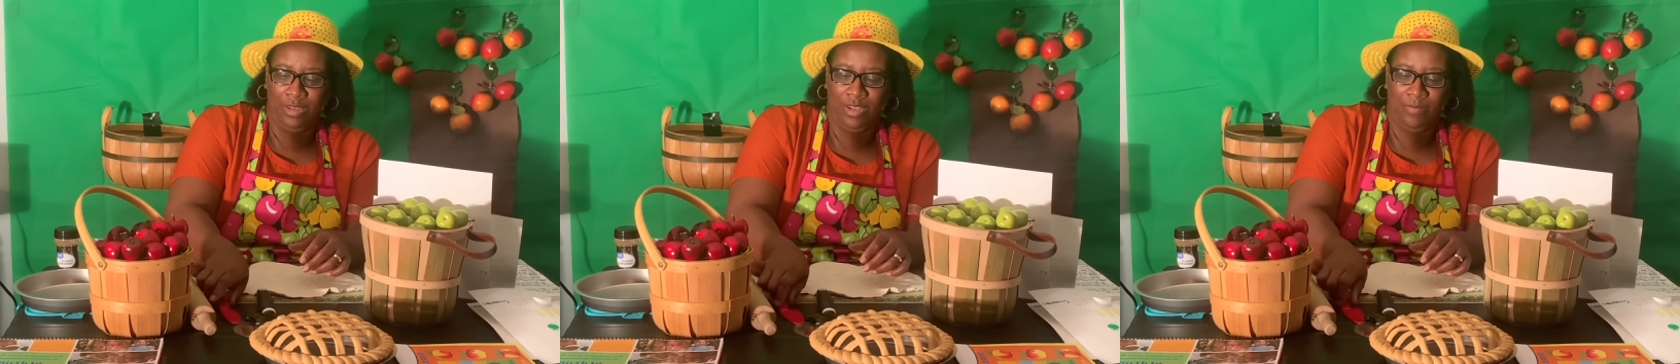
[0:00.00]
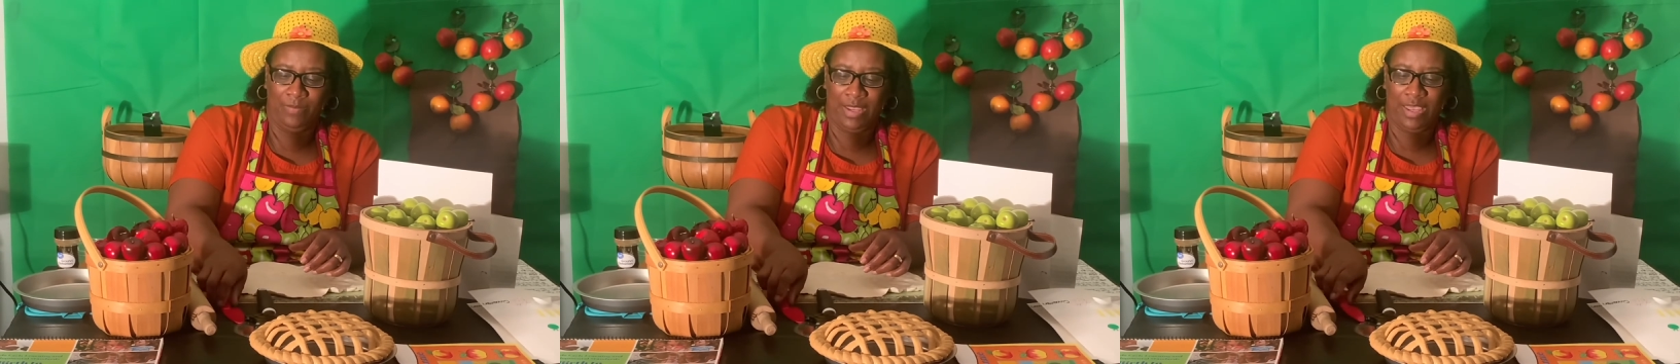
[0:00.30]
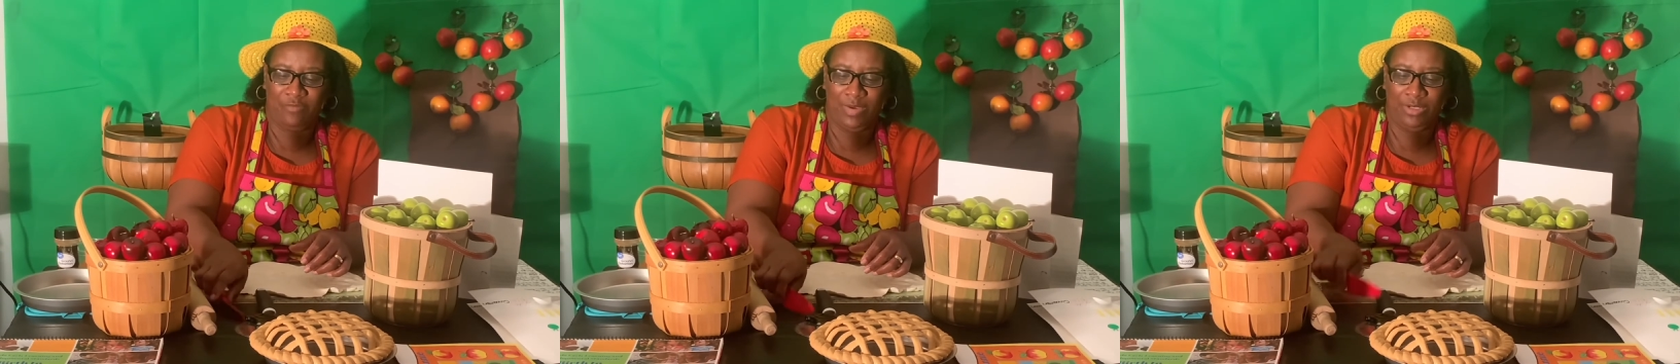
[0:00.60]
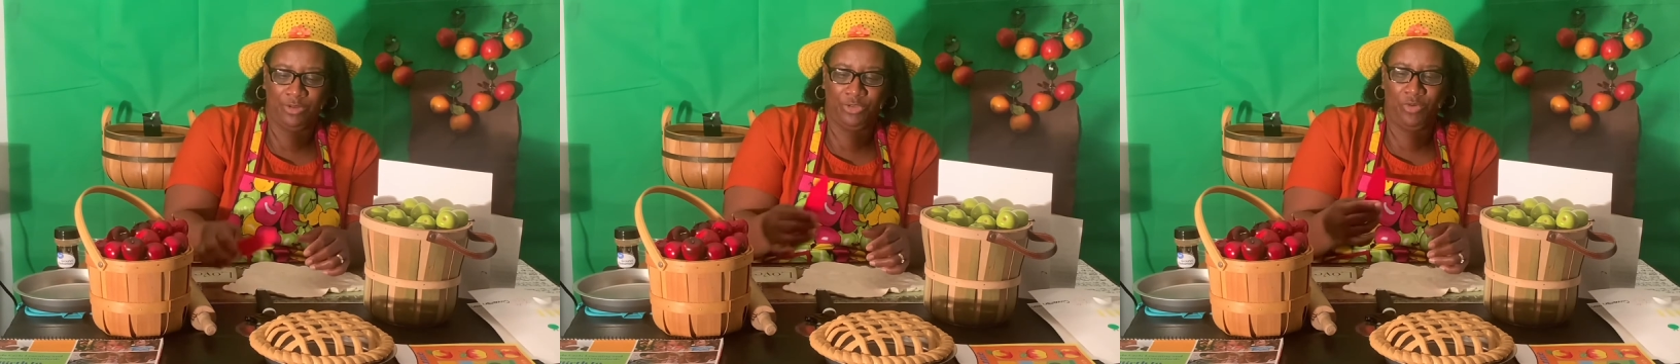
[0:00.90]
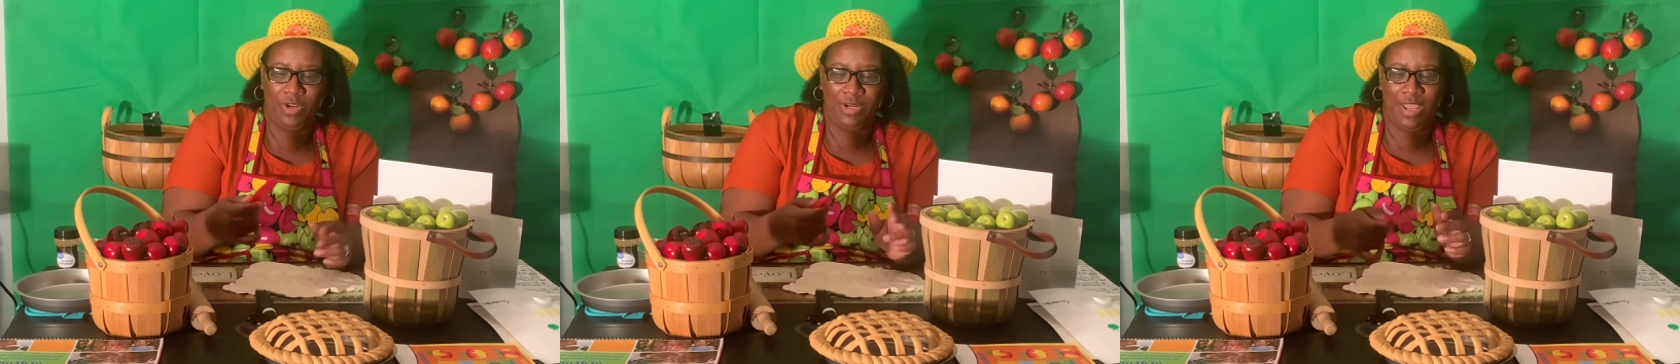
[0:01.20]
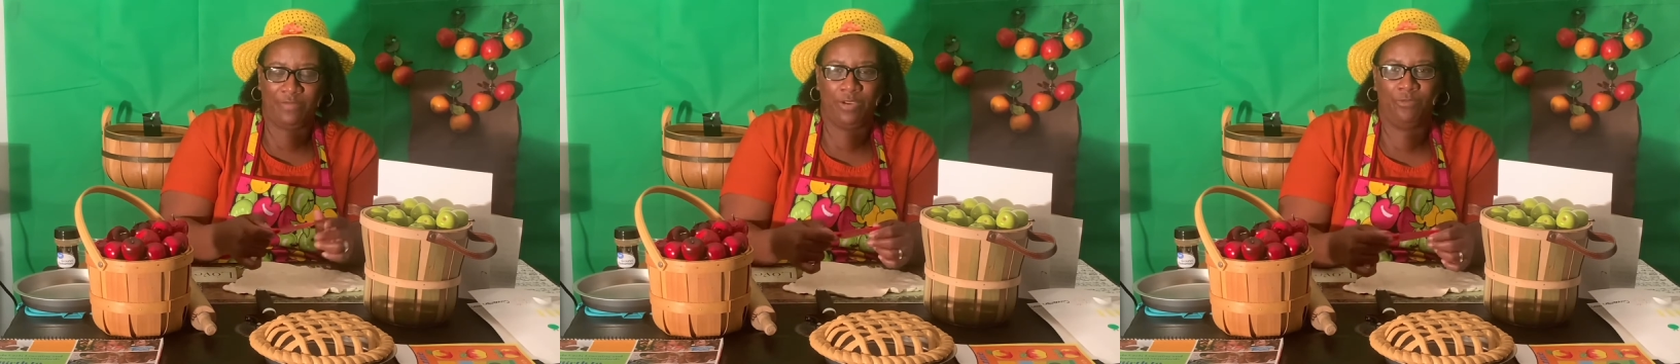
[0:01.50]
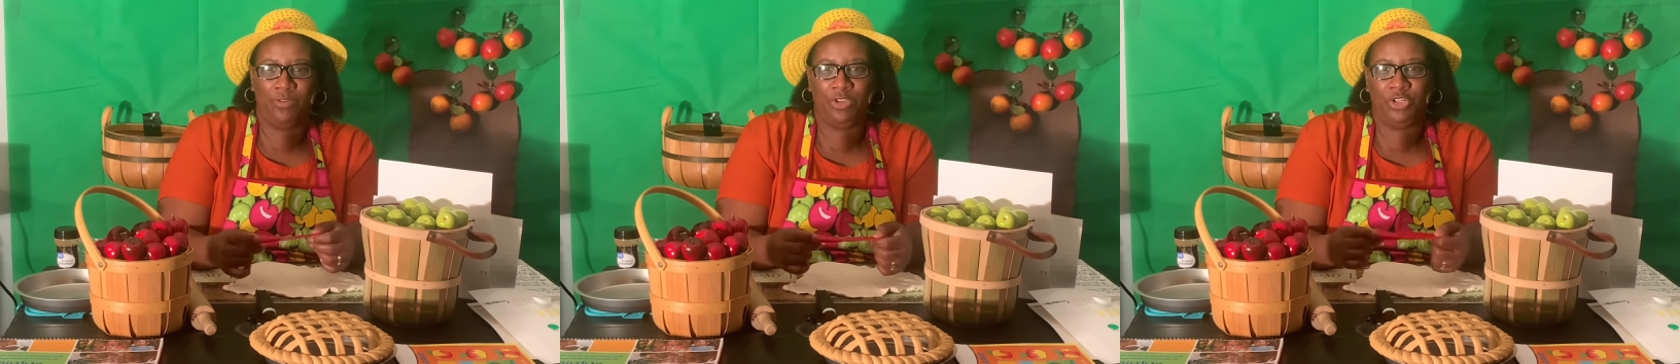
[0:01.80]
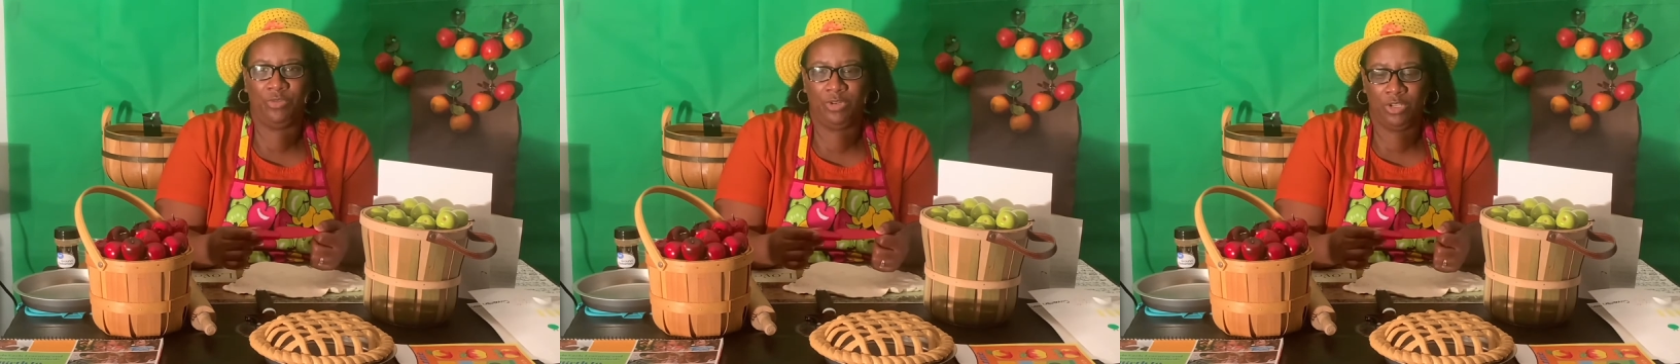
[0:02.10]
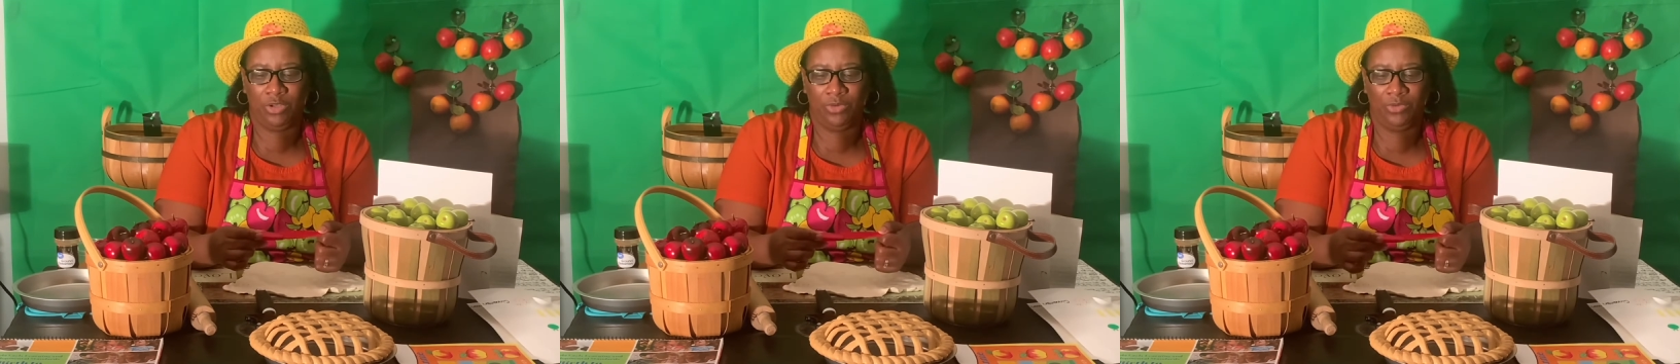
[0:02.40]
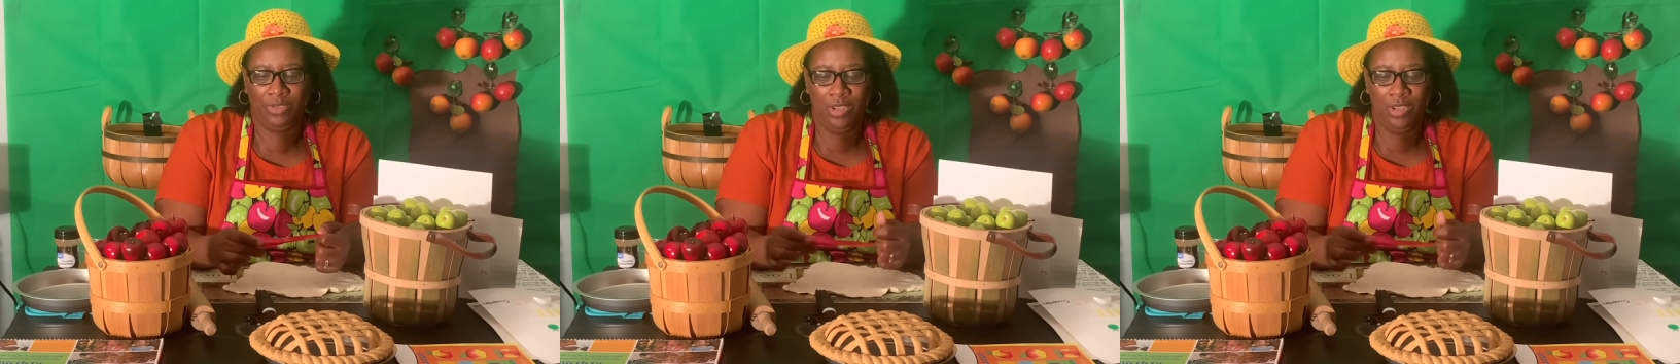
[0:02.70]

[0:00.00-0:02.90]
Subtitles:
I have my little toy knife here for the children to use.